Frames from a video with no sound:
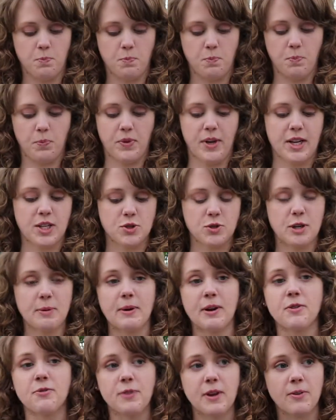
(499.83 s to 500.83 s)
That's one of
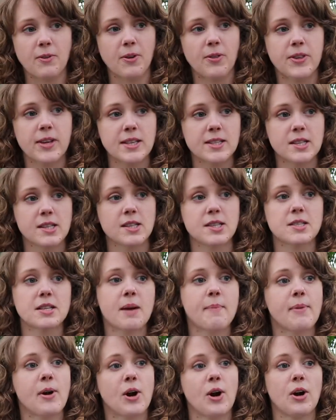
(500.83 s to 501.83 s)
my favorite things in the
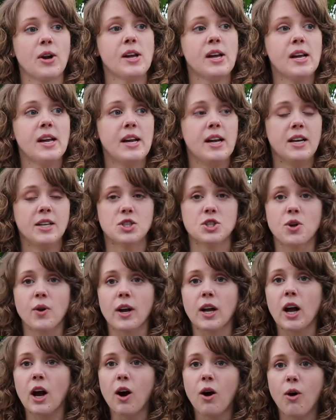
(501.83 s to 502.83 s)
summer, is going
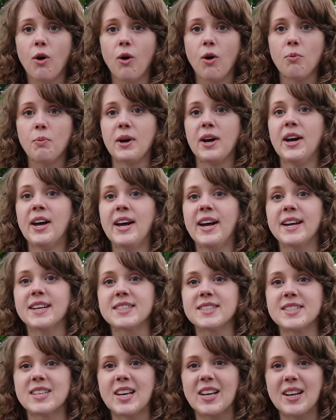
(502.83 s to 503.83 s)
home and
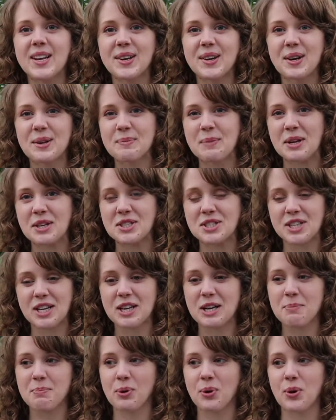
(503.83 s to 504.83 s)
sitting on my
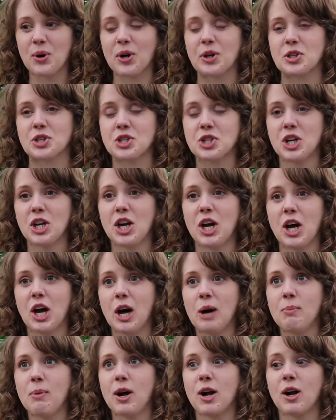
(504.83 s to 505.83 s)
shady porch
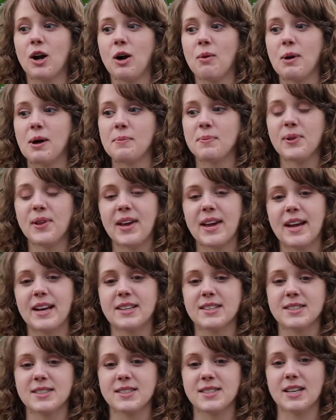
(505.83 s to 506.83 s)
among all my
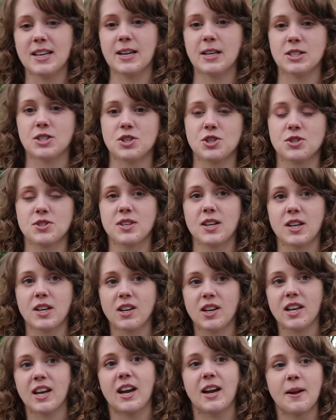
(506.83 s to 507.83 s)
plants, and it's just like,
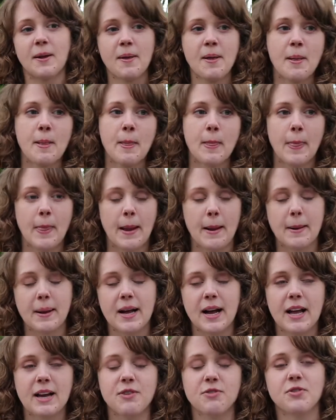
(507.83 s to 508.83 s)
okay, I
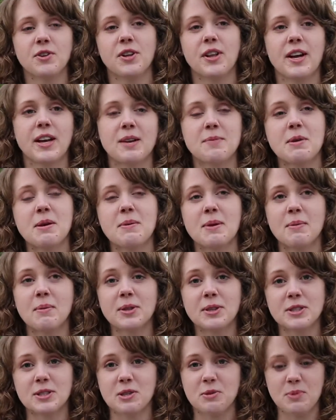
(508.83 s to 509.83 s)
kind of feel like maybe I'm a
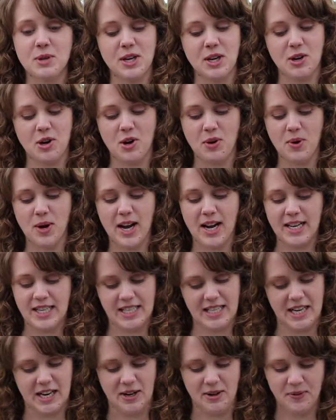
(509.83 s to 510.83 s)
little bit in Hawaii
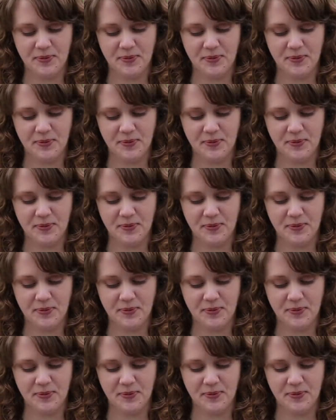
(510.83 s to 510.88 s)
now.